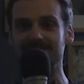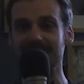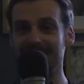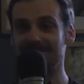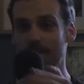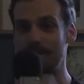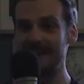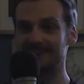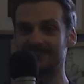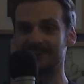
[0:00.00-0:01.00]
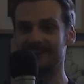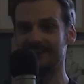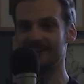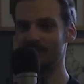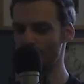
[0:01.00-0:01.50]
It's the pisser.
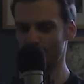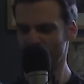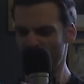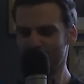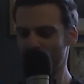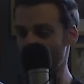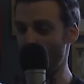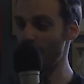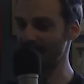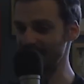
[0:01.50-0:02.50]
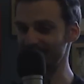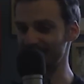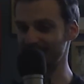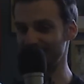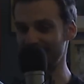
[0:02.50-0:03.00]
Argy's
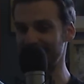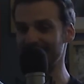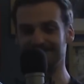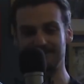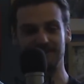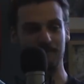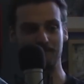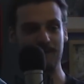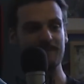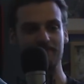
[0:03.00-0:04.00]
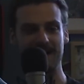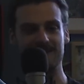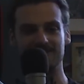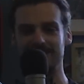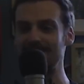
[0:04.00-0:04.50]
just fucking bit
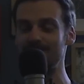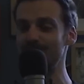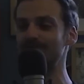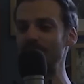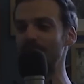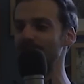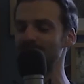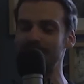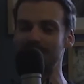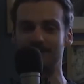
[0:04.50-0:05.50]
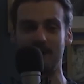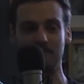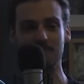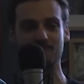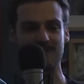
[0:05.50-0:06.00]
Paisley. You've now got to spend a
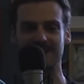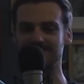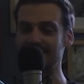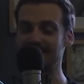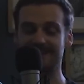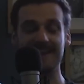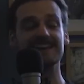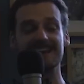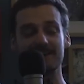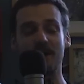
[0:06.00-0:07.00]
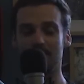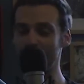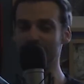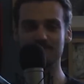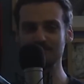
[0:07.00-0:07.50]
couple grand taking
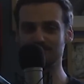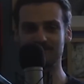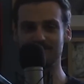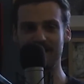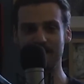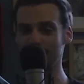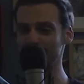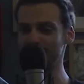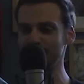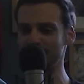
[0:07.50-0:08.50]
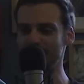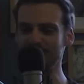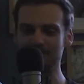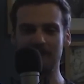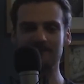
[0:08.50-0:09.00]
both of them to the vet. What do?
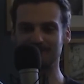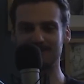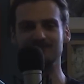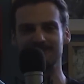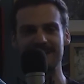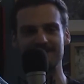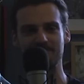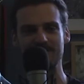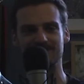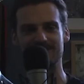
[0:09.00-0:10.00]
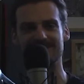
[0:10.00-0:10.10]
You go outside and you kick the pisser.